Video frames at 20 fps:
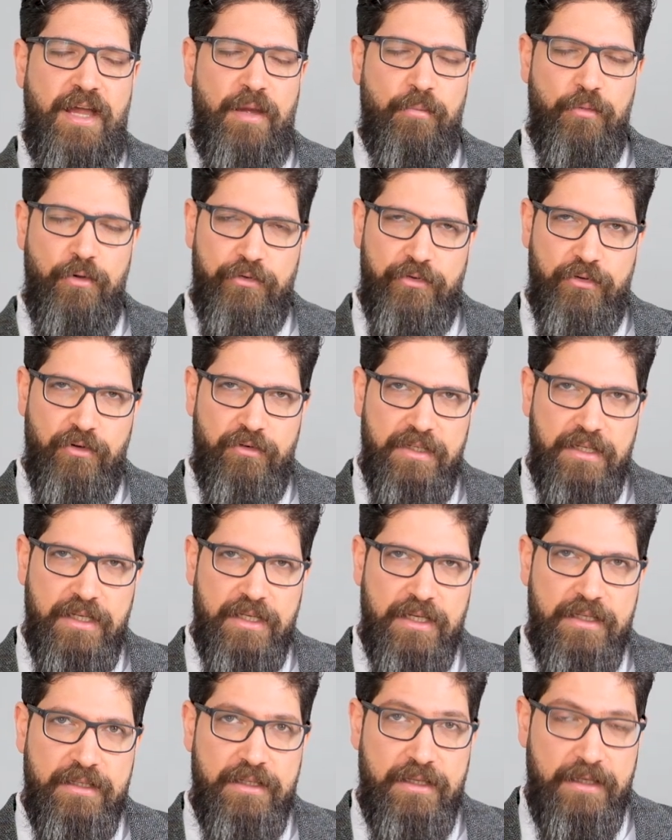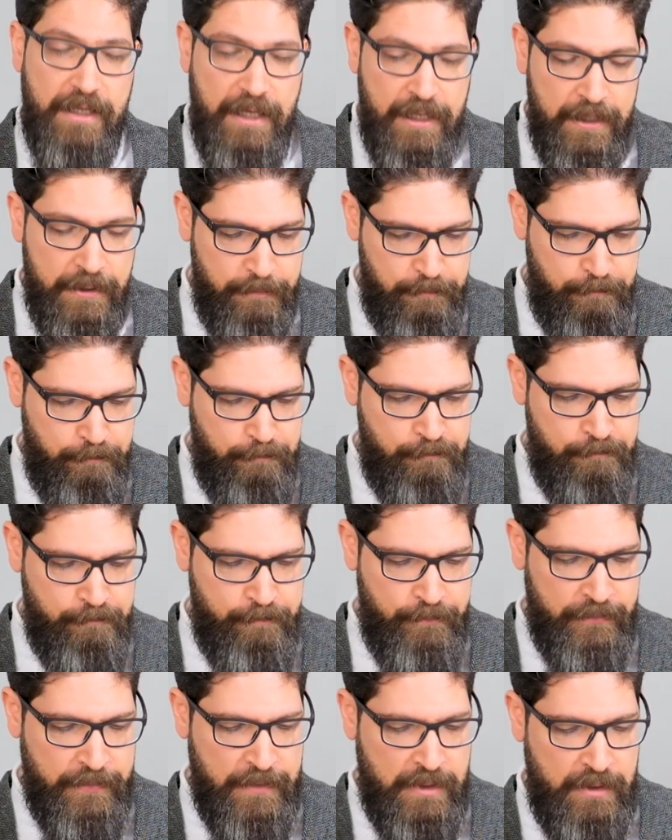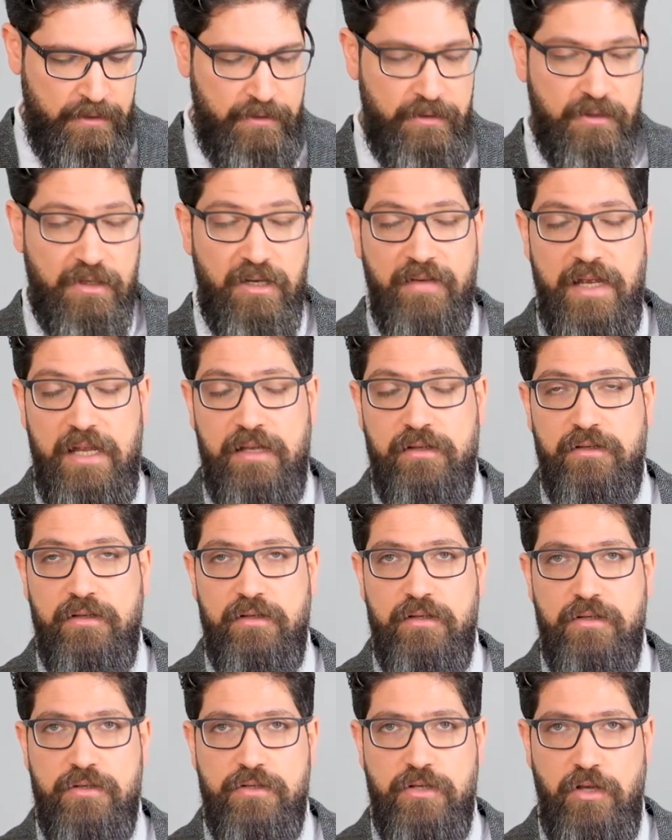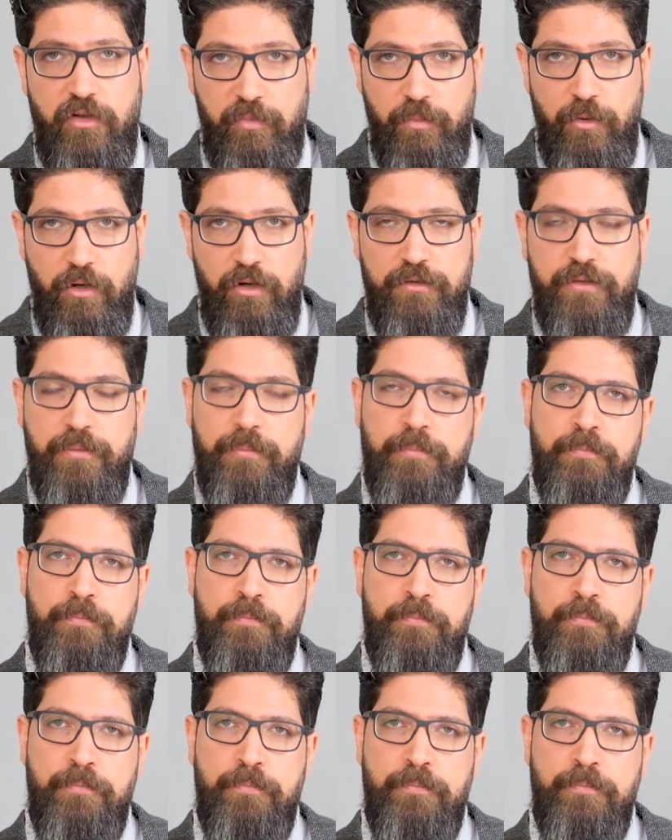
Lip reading: I'm also reading it again, The Grand Chessboard.